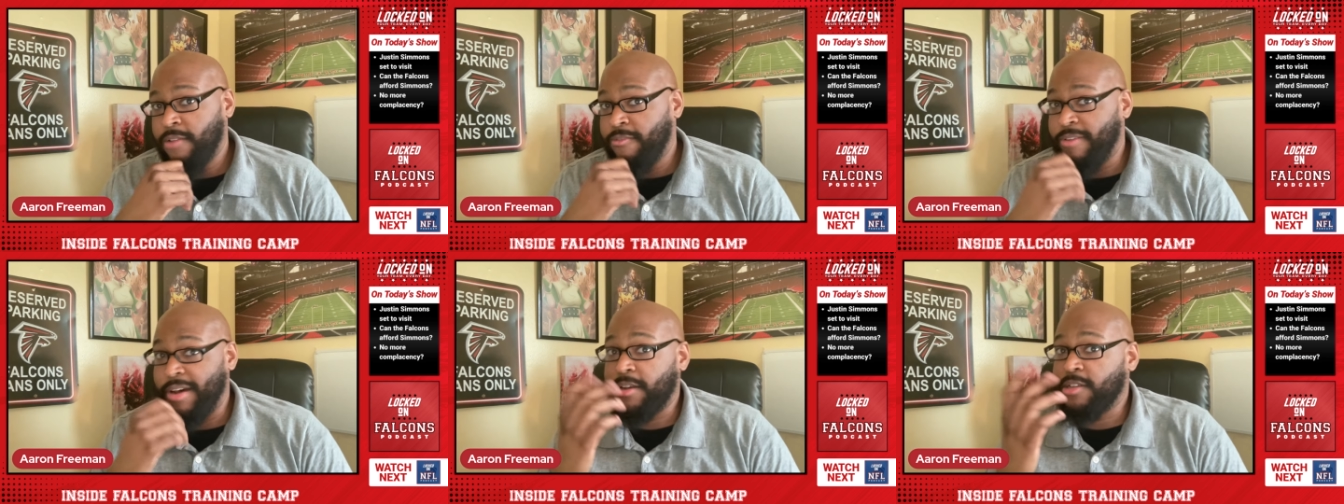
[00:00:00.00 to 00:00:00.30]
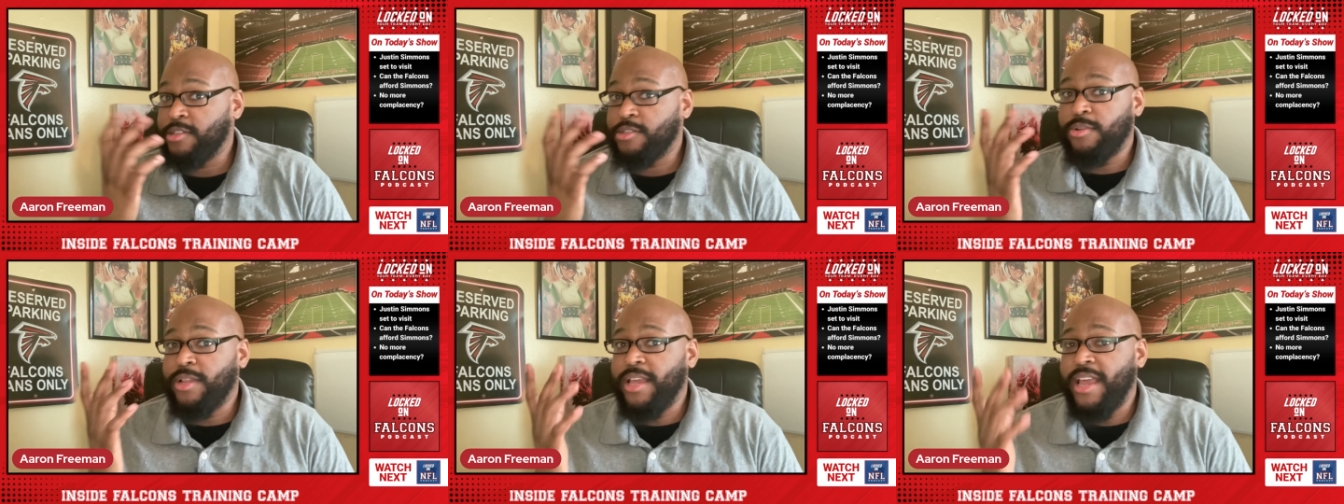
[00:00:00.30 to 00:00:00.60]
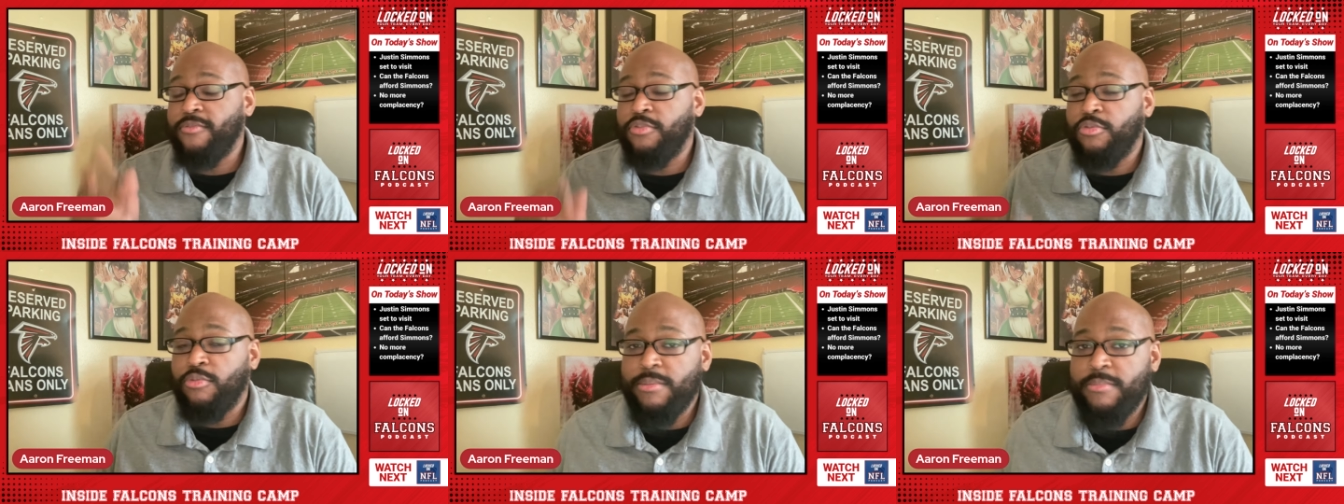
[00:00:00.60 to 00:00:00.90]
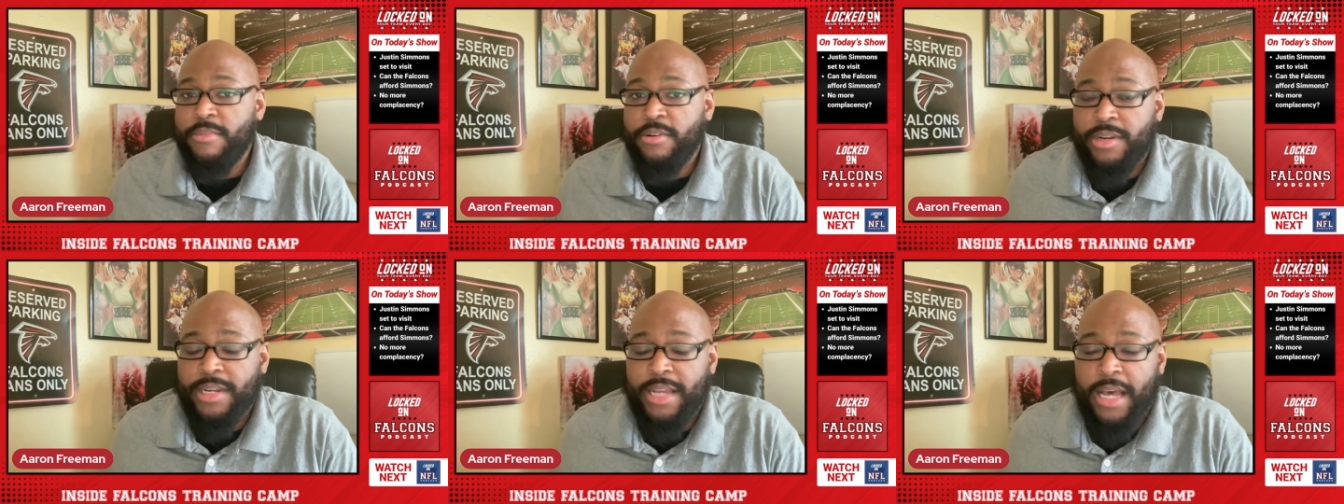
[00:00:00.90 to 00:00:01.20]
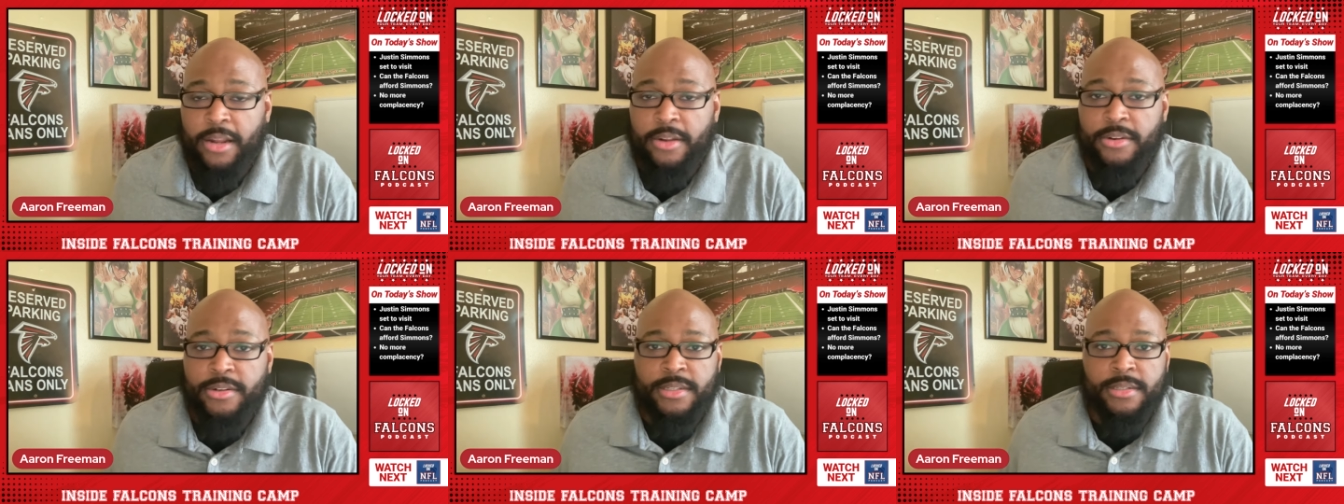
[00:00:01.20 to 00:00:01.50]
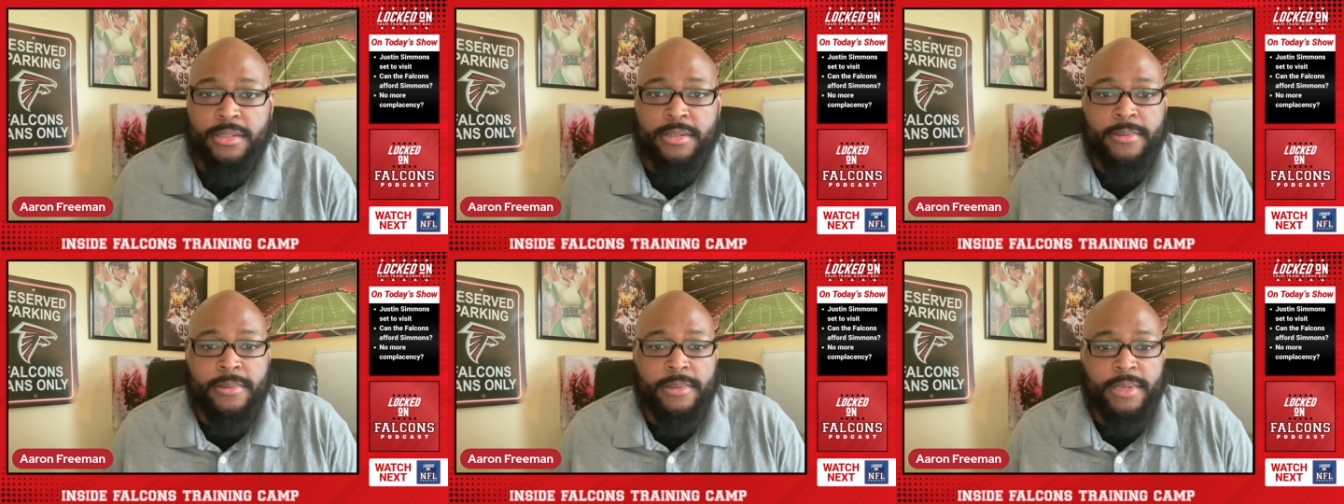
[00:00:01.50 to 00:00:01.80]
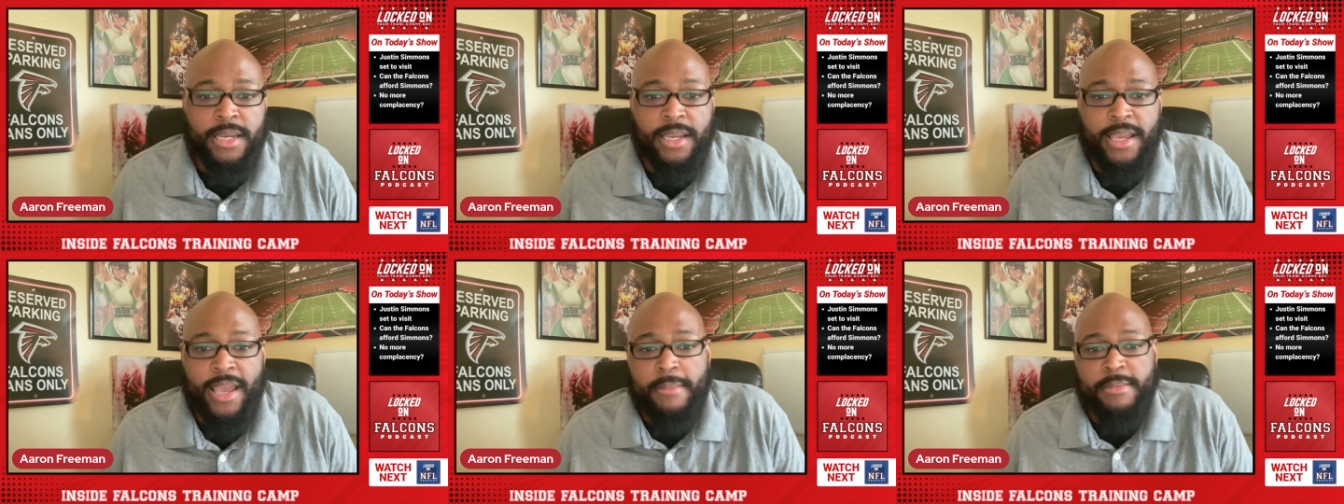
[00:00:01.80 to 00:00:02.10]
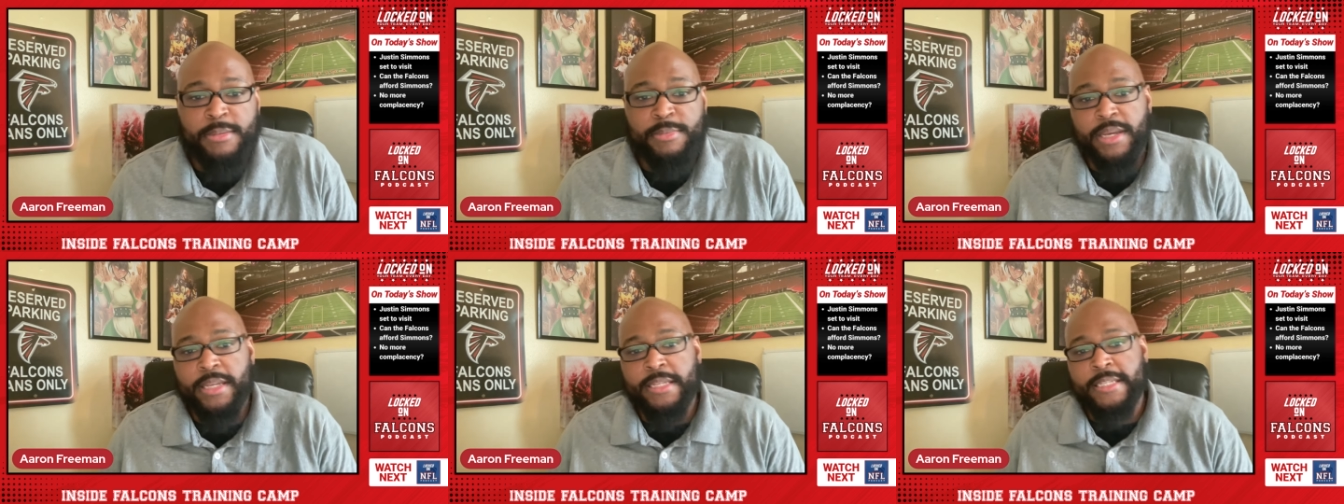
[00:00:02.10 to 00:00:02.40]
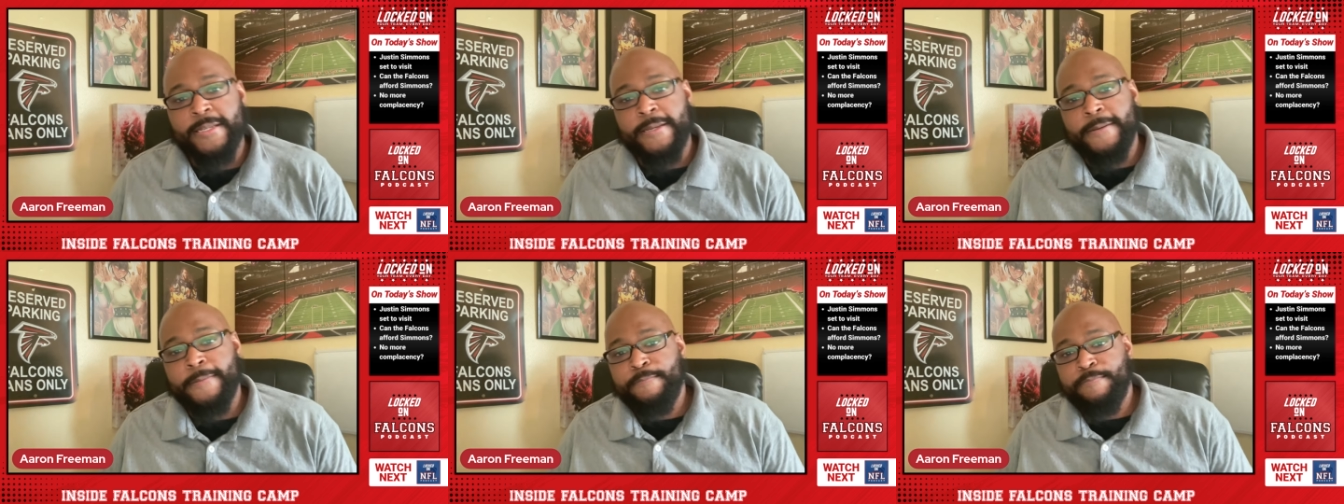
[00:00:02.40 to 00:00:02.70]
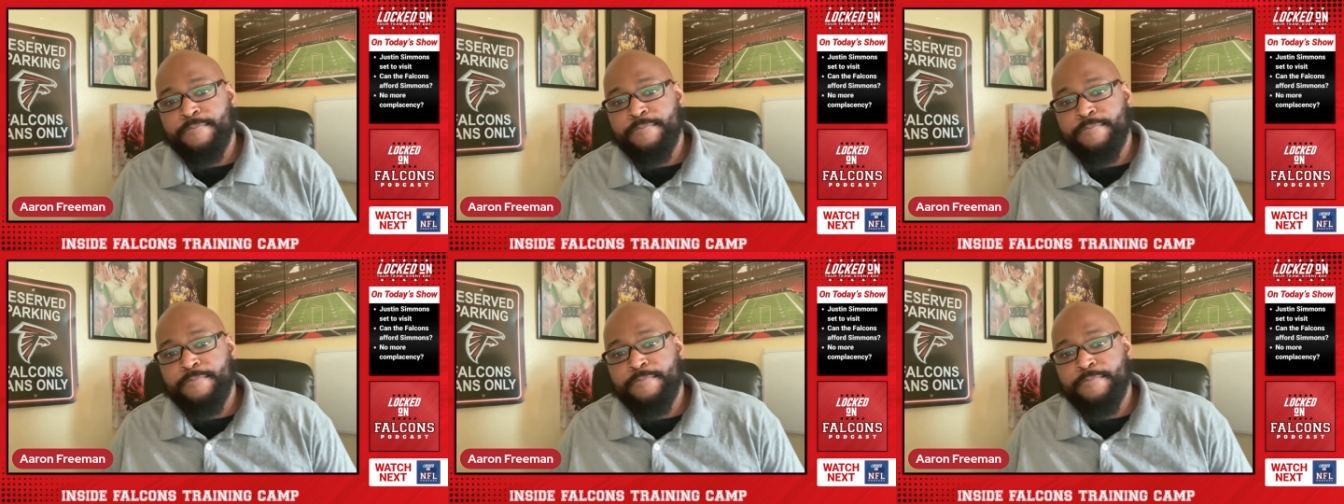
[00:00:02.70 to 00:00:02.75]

Falcons only have $3 million in cap space.